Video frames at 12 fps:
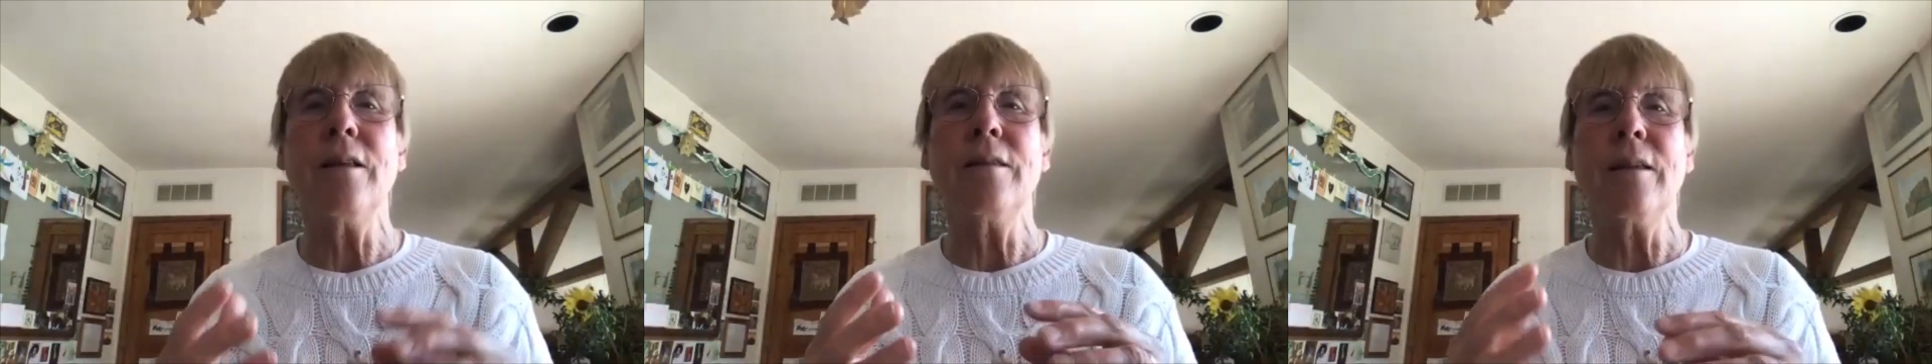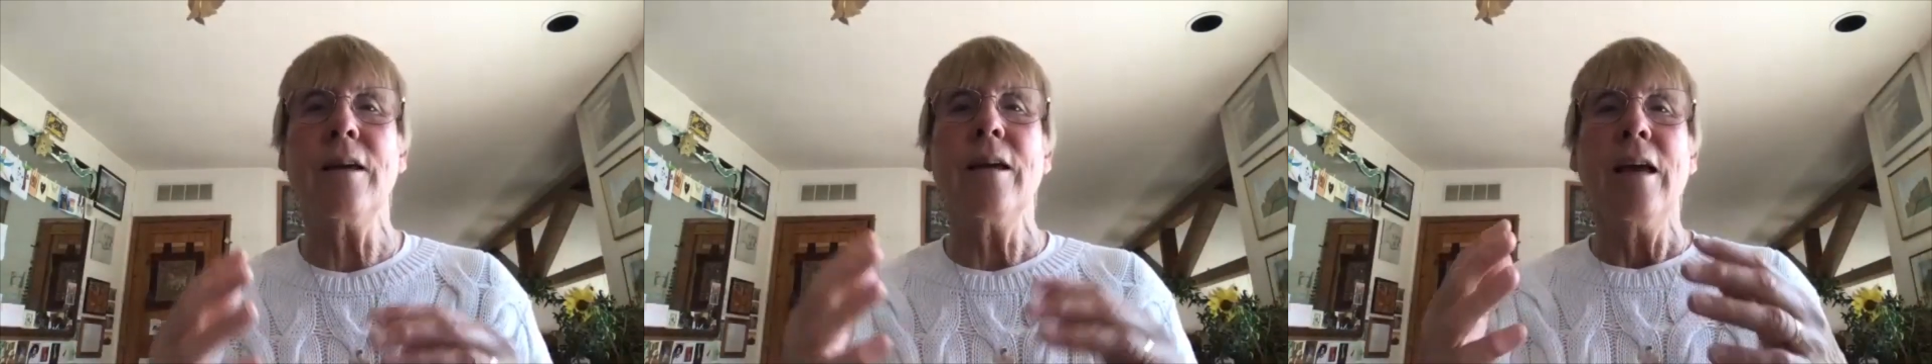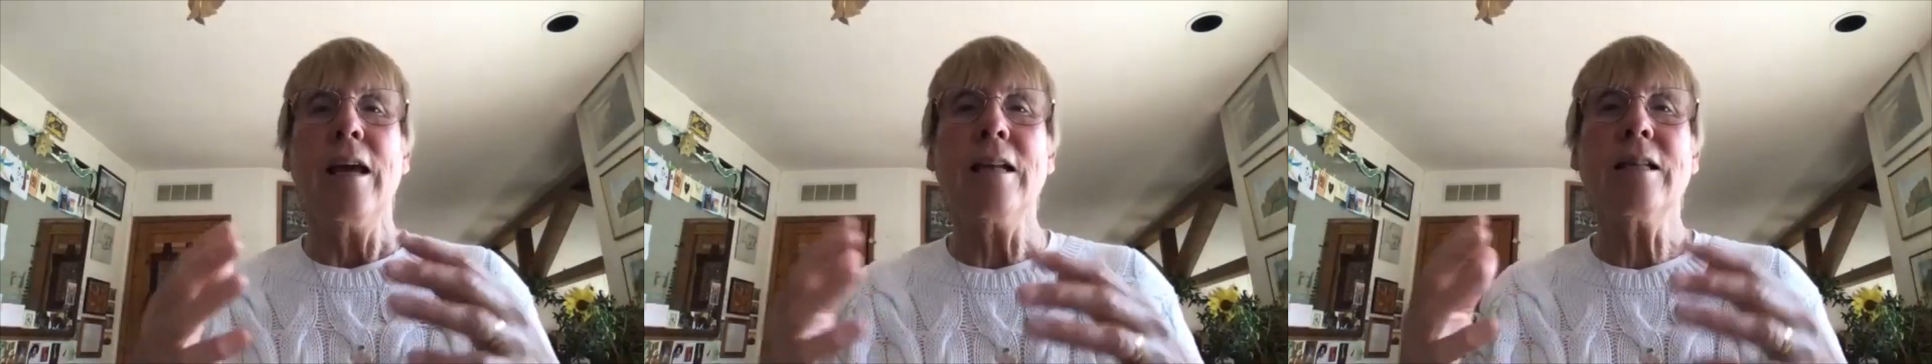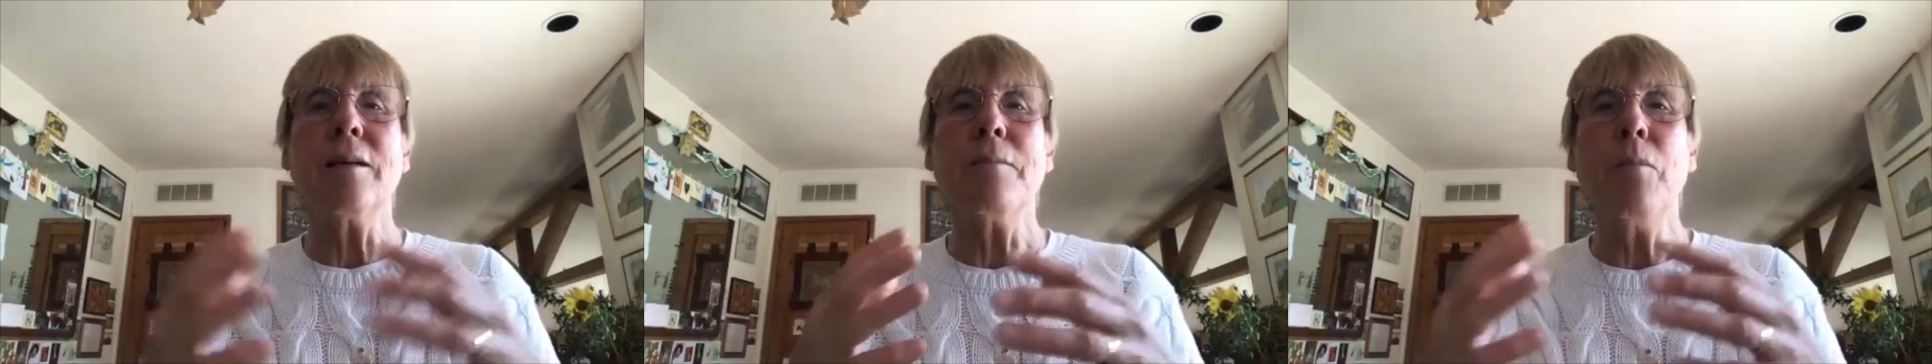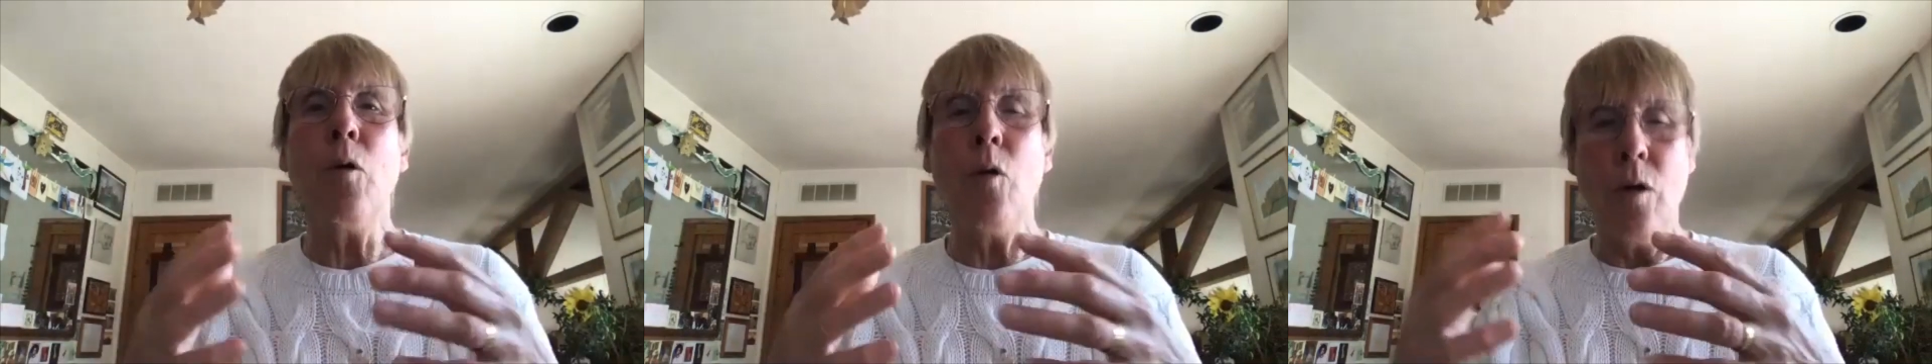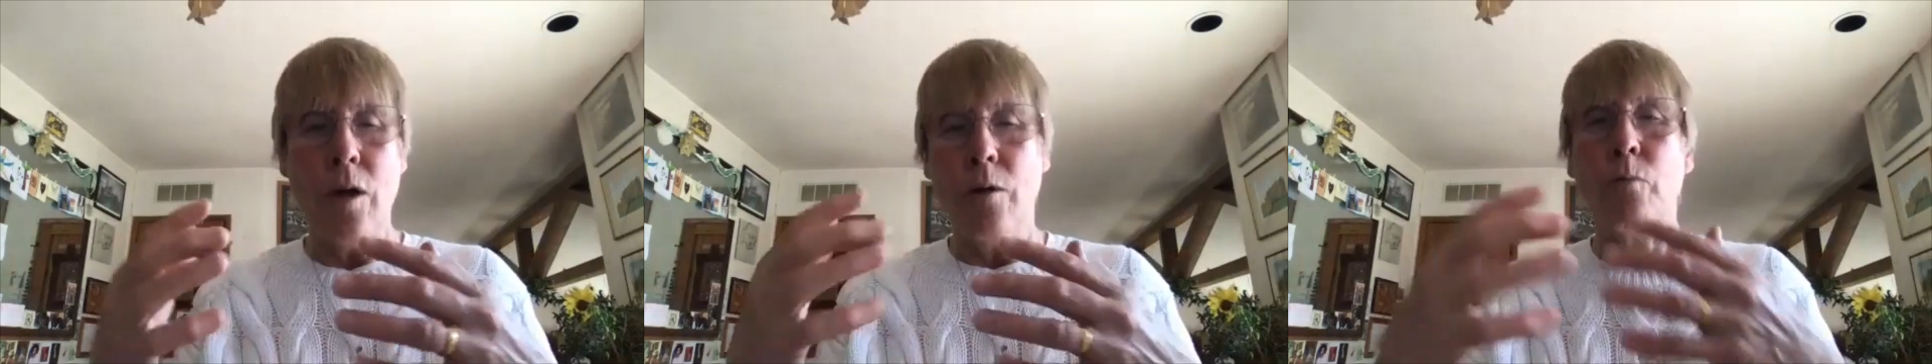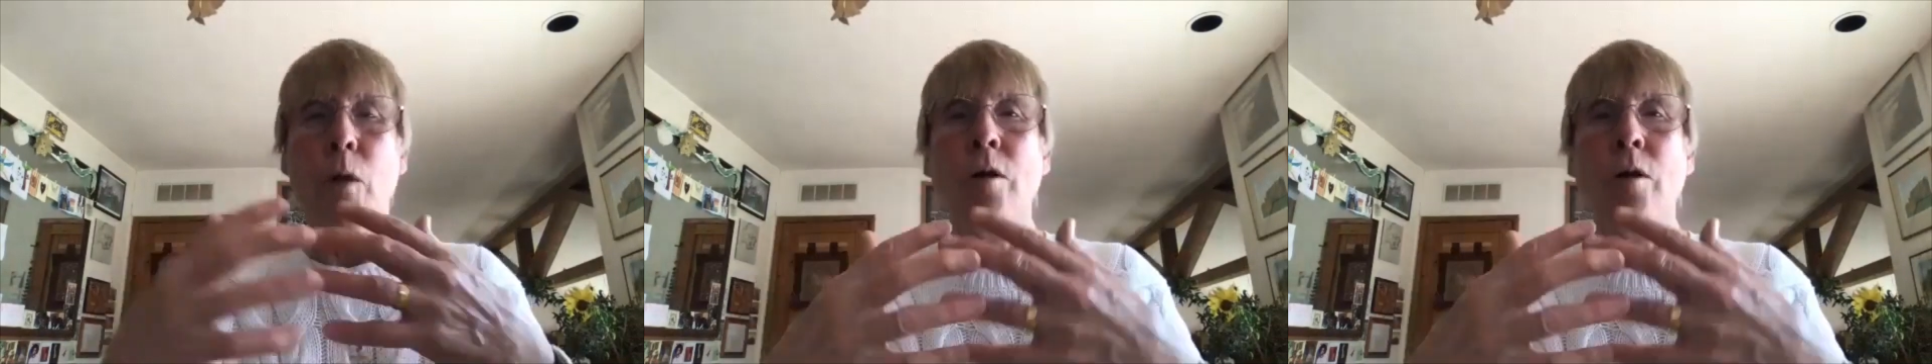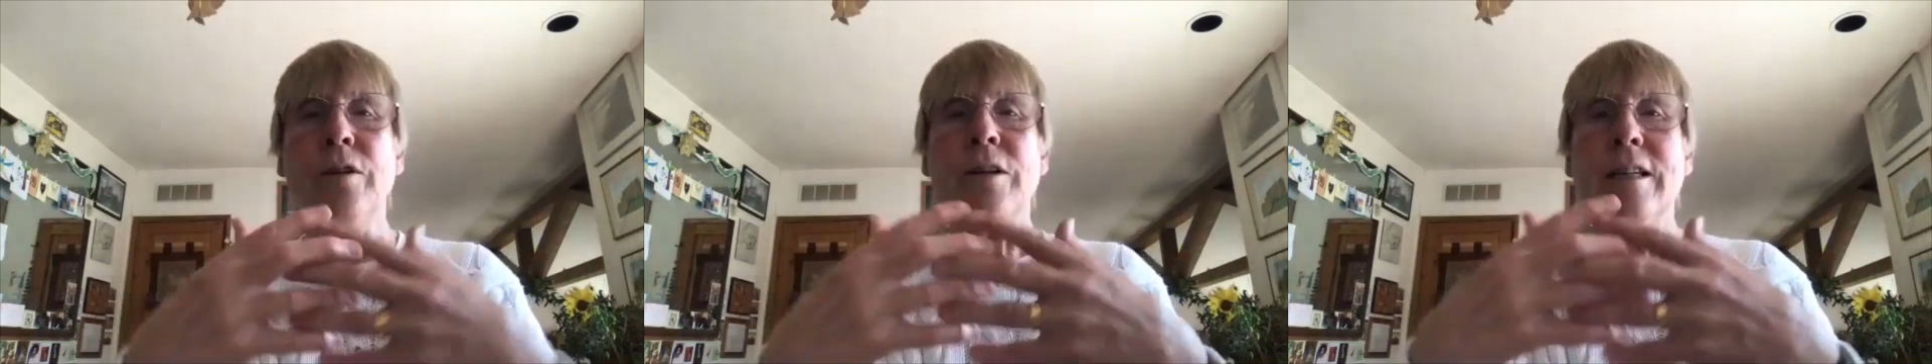that it's a more
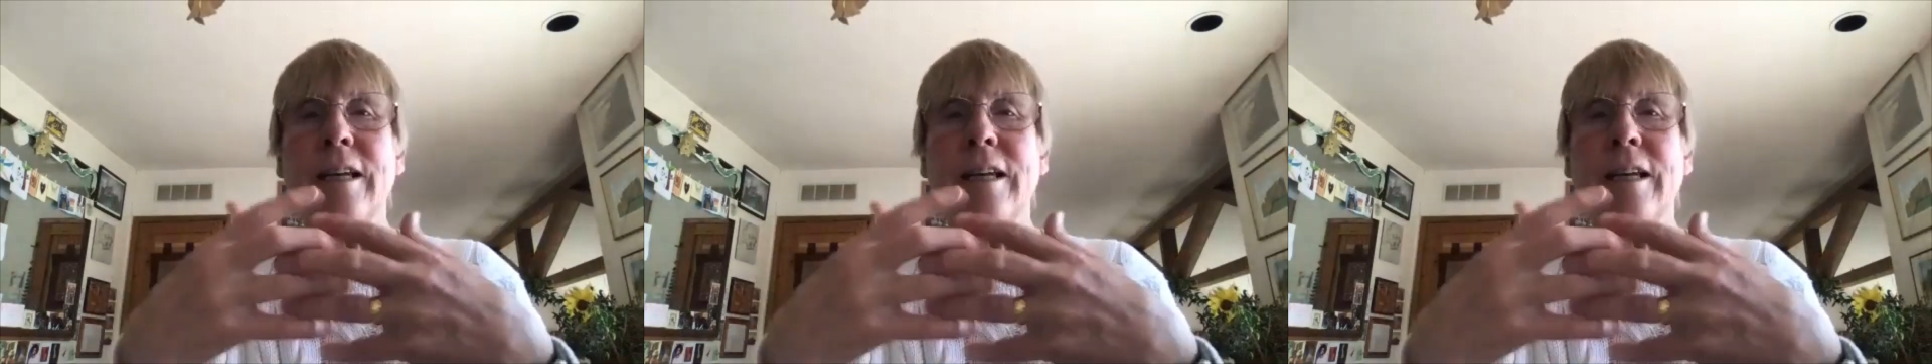woven